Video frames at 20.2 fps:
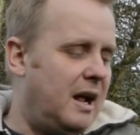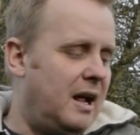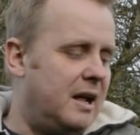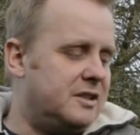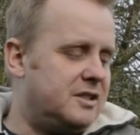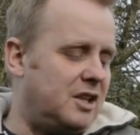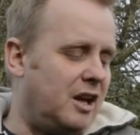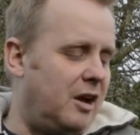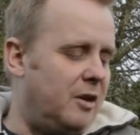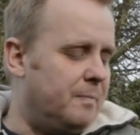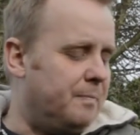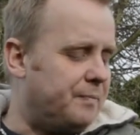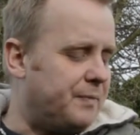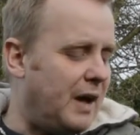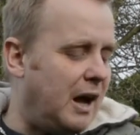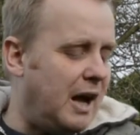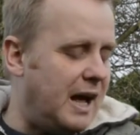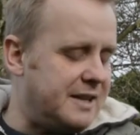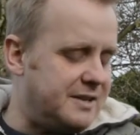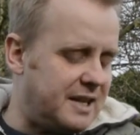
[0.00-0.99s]
so
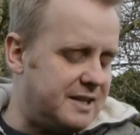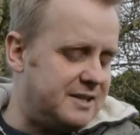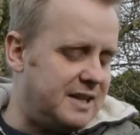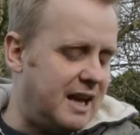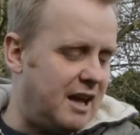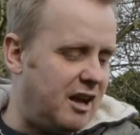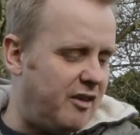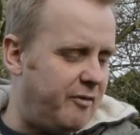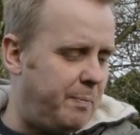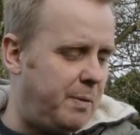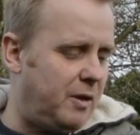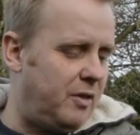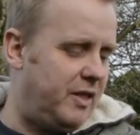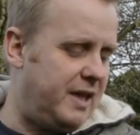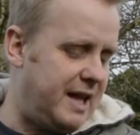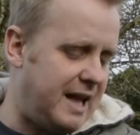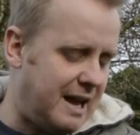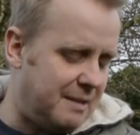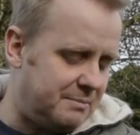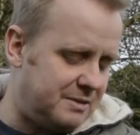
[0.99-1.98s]
as I say, I've put
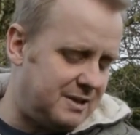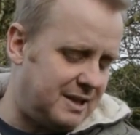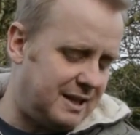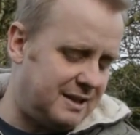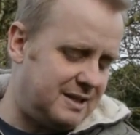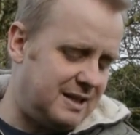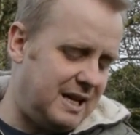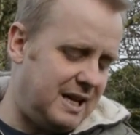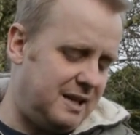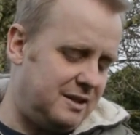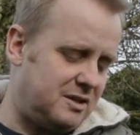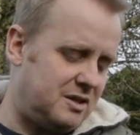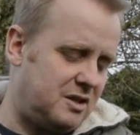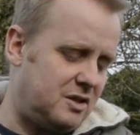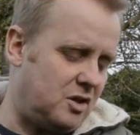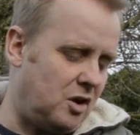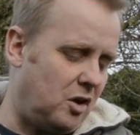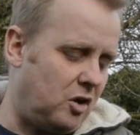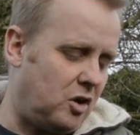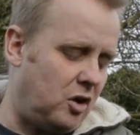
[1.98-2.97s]
the M16
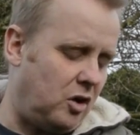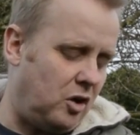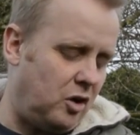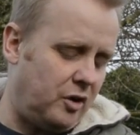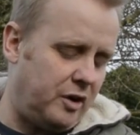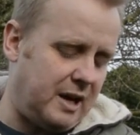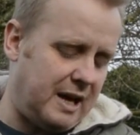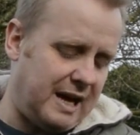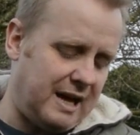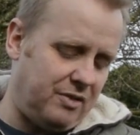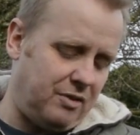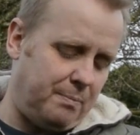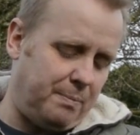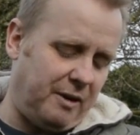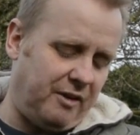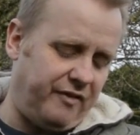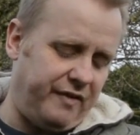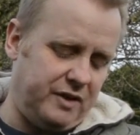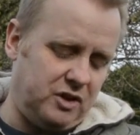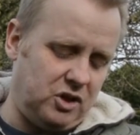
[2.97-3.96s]
stock on and the
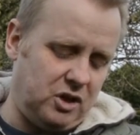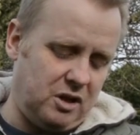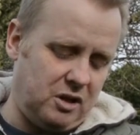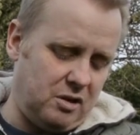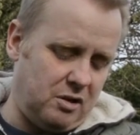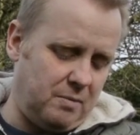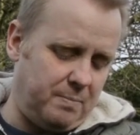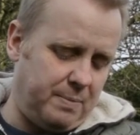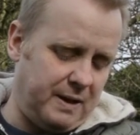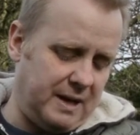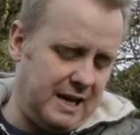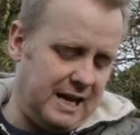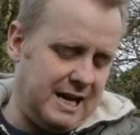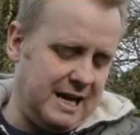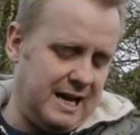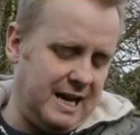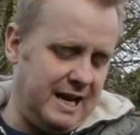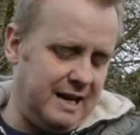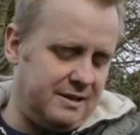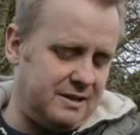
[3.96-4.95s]
buffer tube.
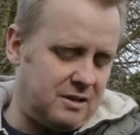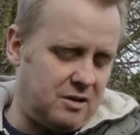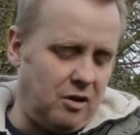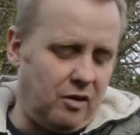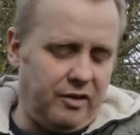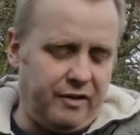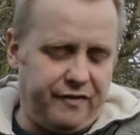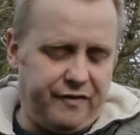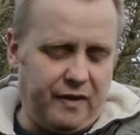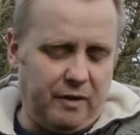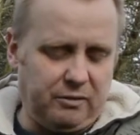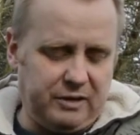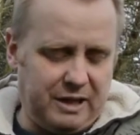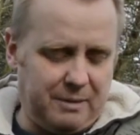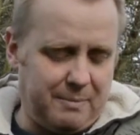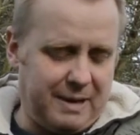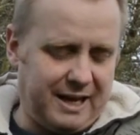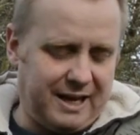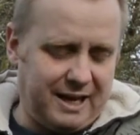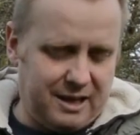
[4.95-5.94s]
It's got the
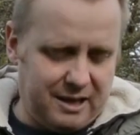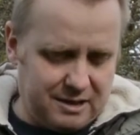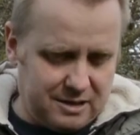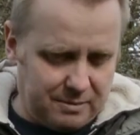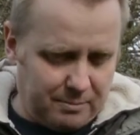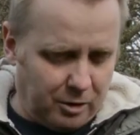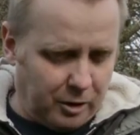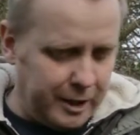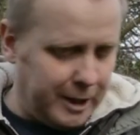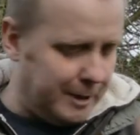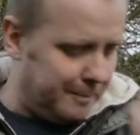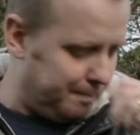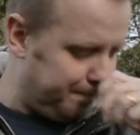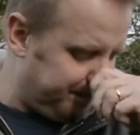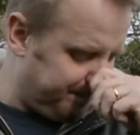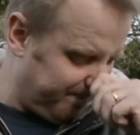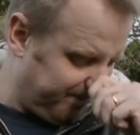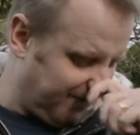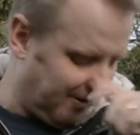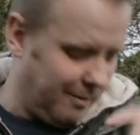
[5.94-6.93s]
folding mechanism on it.
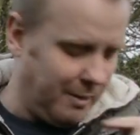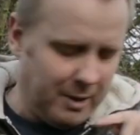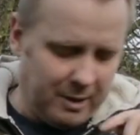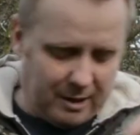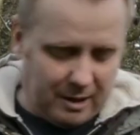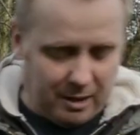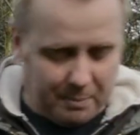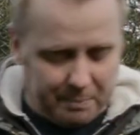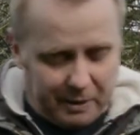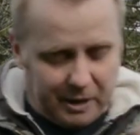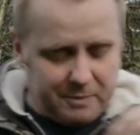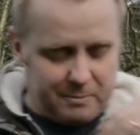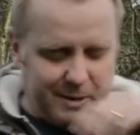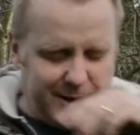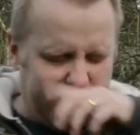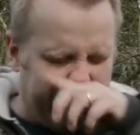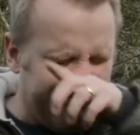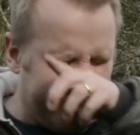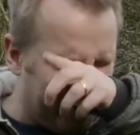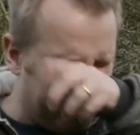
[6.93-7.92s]
Pardon
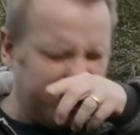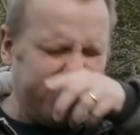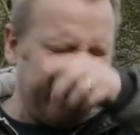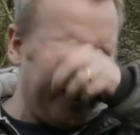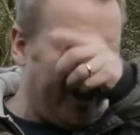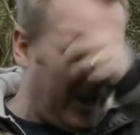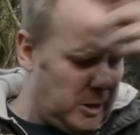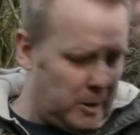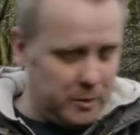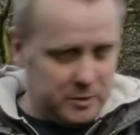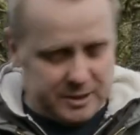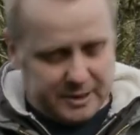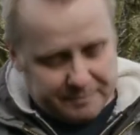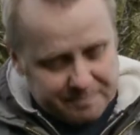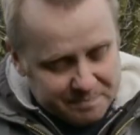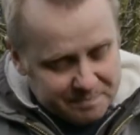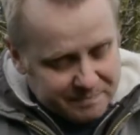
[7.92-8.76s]
me, itchy nose.